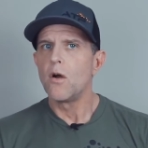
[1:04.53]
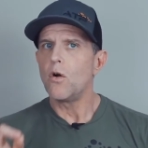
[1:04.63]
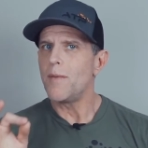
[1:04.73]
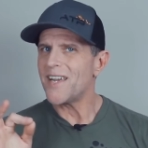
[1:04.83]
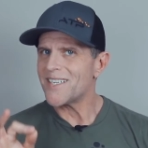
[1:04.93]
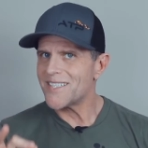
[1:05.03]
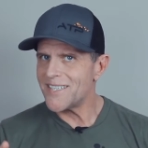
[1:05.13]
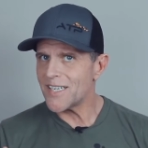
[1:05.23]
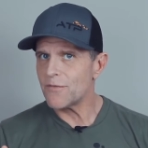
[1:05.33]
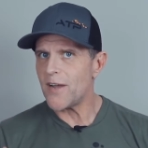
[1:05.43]
omega
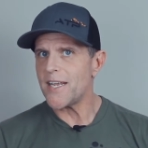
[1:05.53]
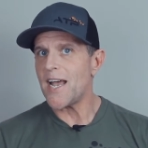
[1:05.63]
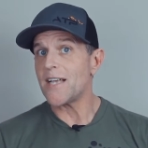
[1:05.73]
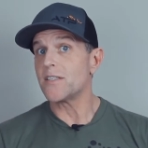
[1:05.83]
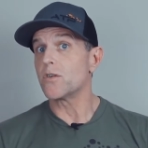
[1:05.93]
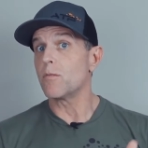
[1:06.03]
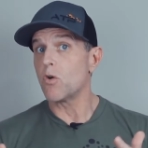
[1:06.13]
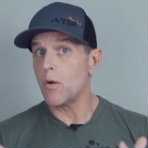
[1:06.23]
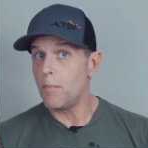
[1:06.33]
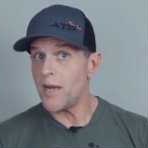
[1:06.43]
six fatty acids are
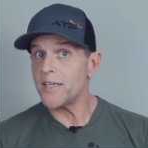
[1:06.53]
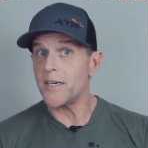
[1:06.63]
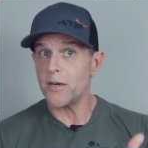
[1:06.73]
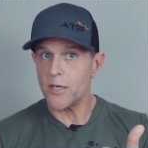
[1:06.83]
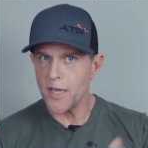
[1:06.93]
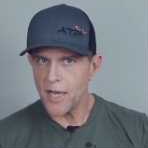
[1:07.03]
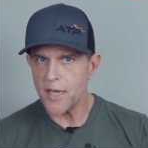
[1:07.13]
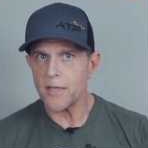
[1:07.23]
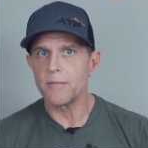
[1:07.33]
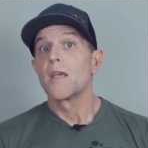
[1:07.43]
more abundant in our
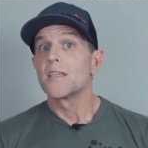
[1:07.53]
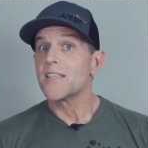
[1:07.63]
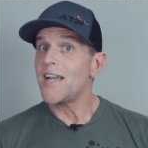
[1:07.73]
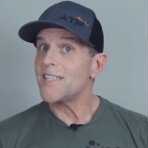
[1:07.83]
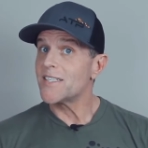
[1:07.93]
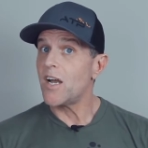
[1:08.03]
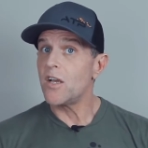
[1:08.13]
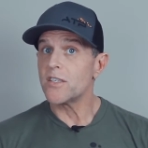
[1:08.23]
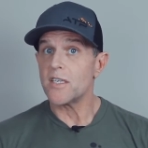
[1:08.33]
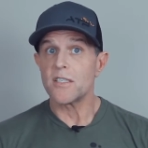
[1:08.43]
diet. Science
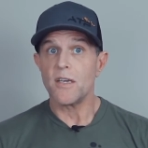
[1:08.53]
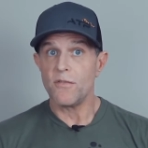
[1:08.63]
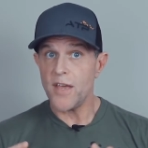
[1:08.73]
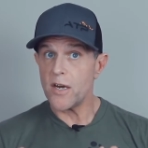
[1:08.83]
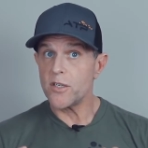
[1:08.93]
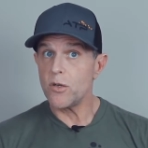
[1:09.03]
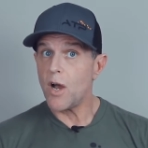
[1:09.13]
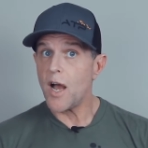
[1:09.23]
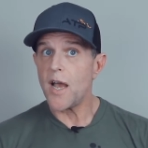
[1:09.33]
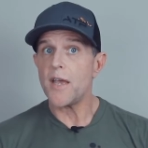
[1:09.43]
tells us if they are too
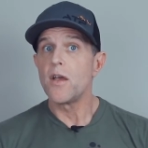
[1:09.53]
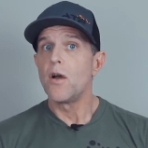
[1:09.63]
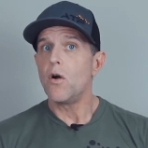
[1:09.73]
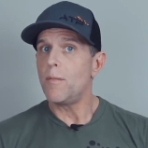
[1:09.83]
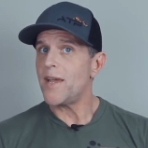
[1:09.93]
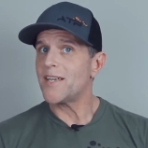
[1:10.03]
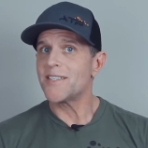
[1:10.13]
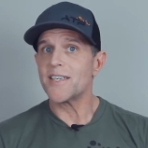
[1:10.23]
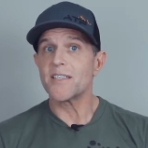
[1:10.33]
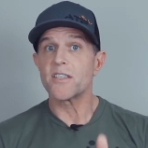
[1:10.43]
high, omega
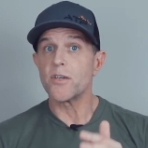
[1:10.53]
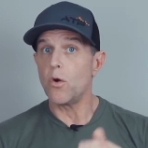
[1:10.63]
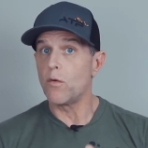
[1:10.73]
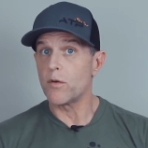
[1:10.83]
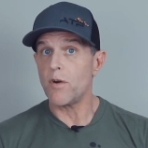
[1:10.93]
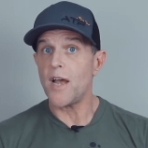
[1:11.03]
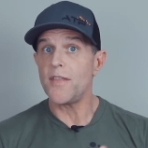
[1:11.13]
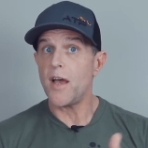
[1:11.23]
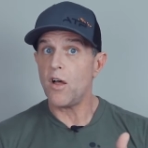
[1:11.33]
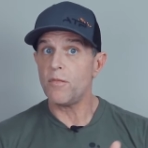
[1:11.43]
sixes can override
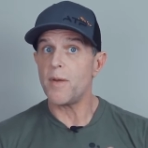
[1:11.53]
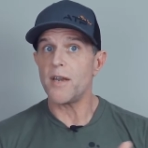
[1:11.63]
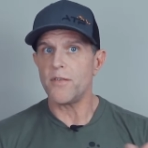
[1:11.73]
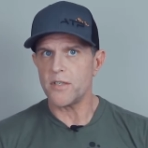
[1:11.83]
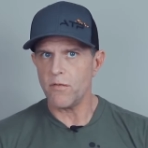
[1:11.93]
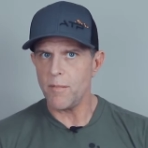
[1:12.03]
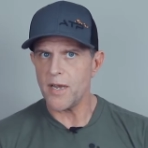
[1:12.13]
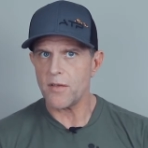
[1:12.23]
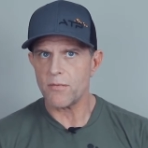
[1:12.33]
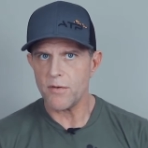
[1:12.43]
the health benefits of
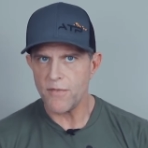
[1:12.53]
omega three